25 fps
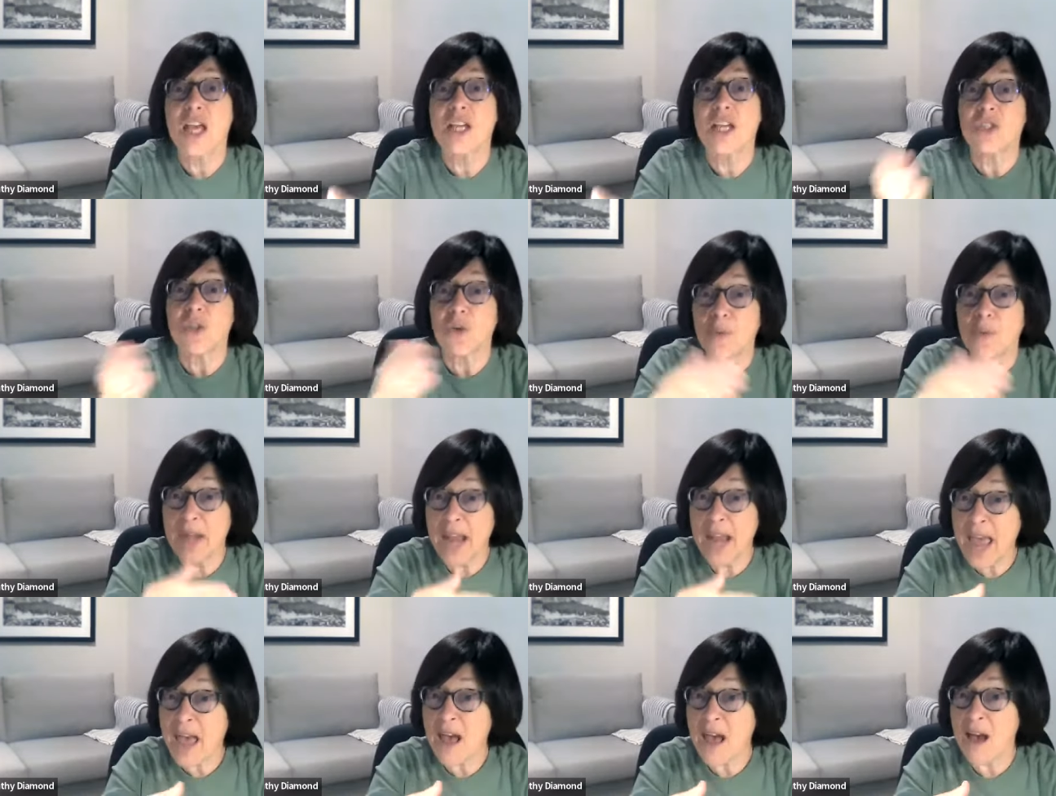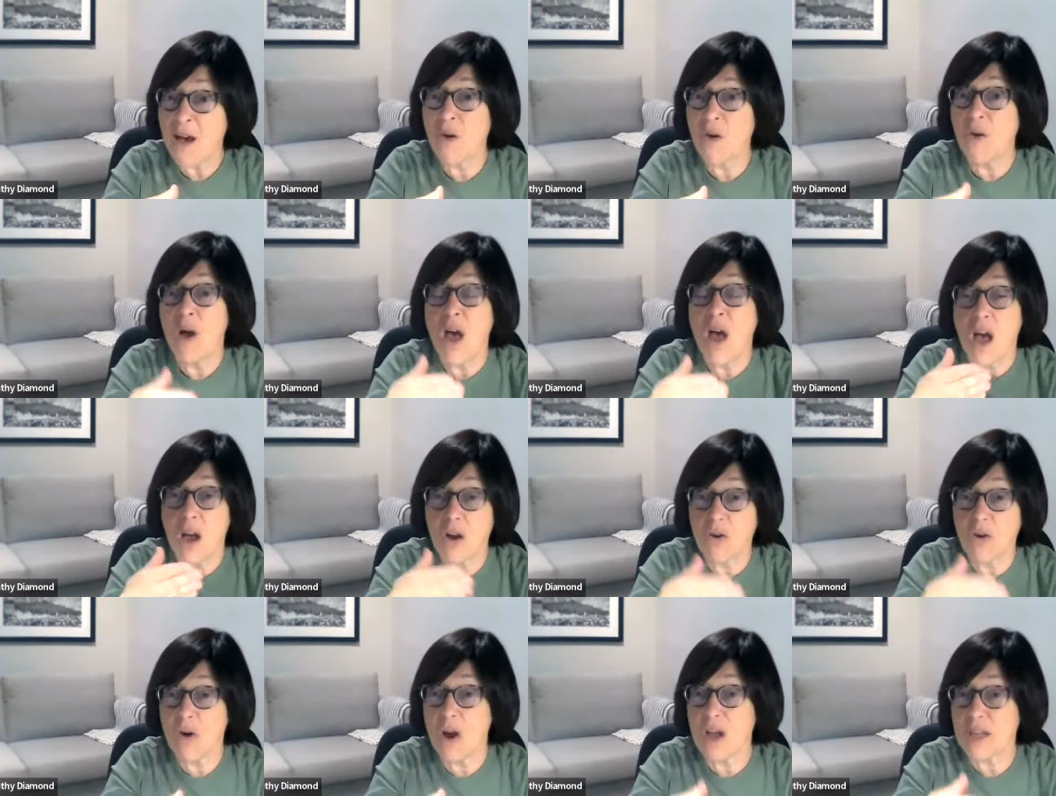so now
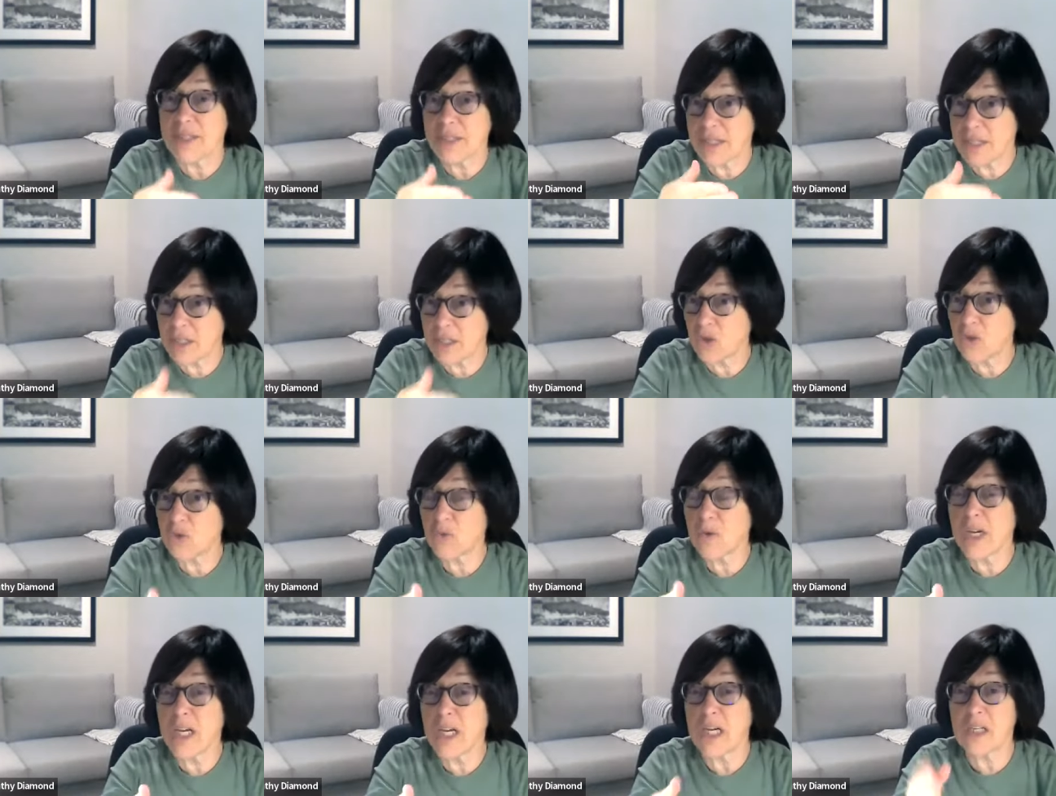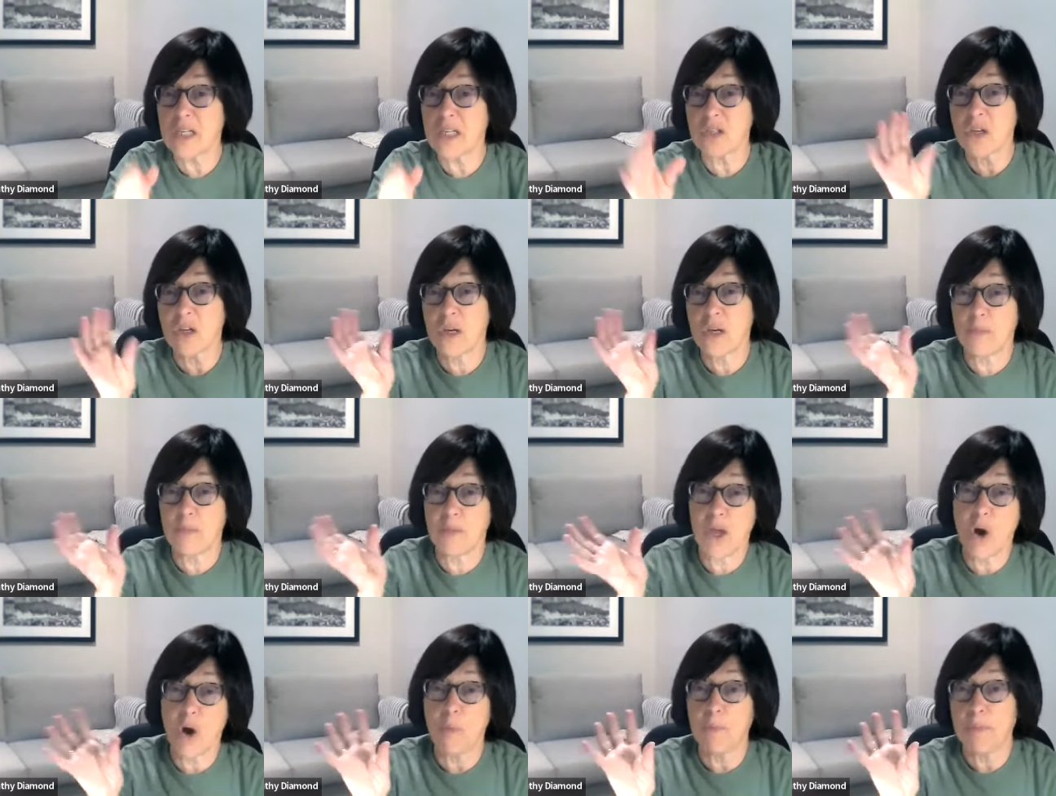across the street is going to
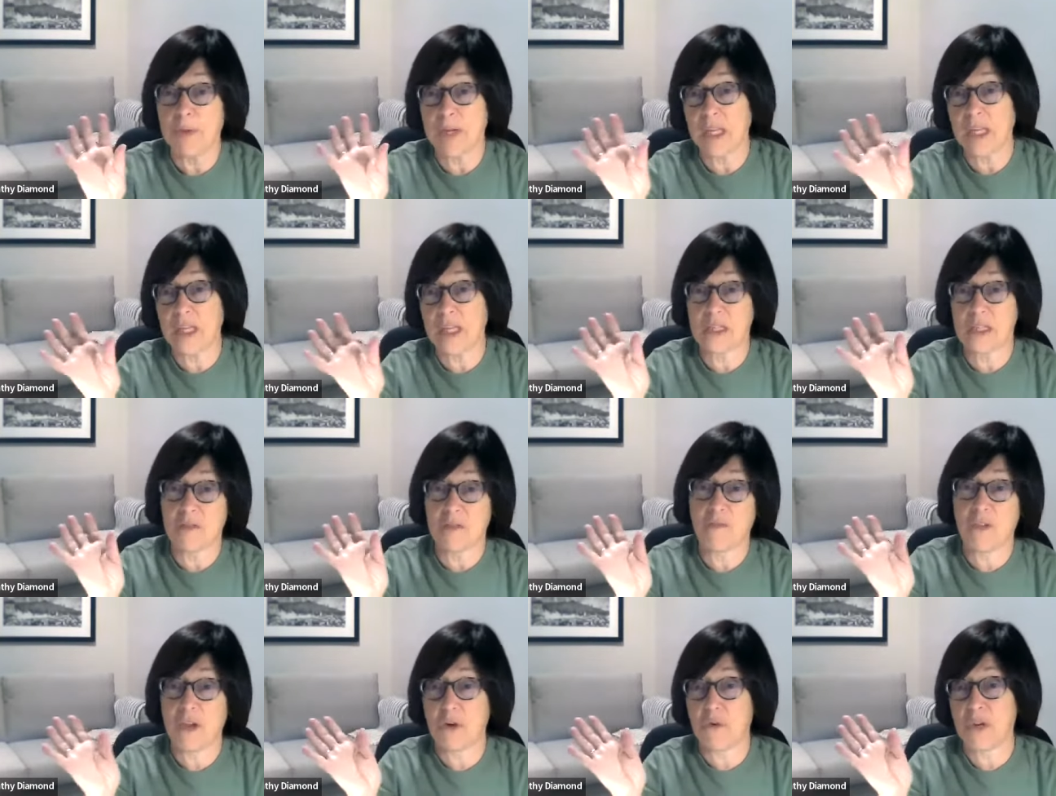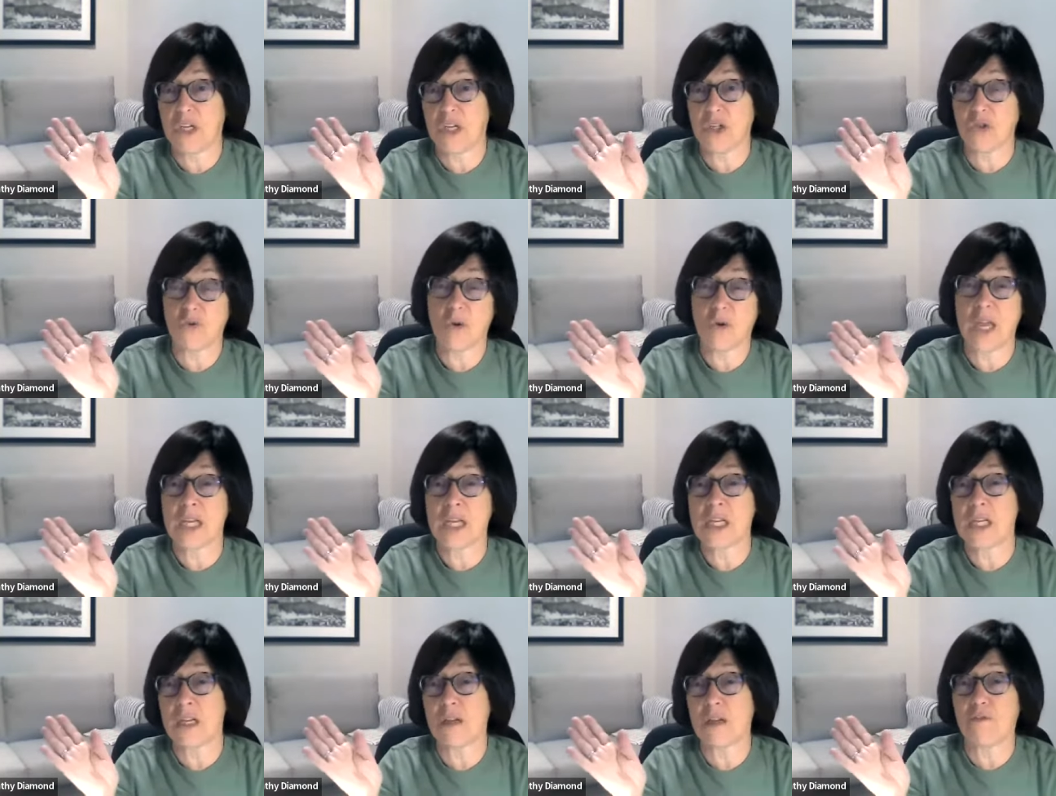be opening this very
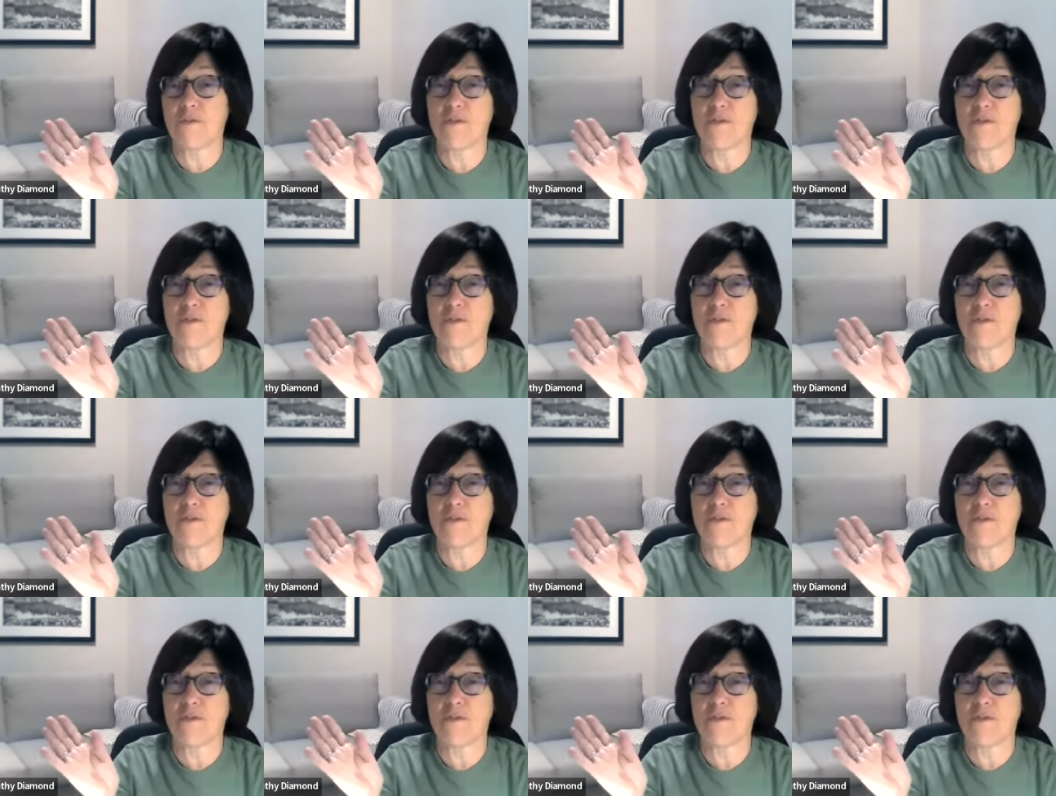trendy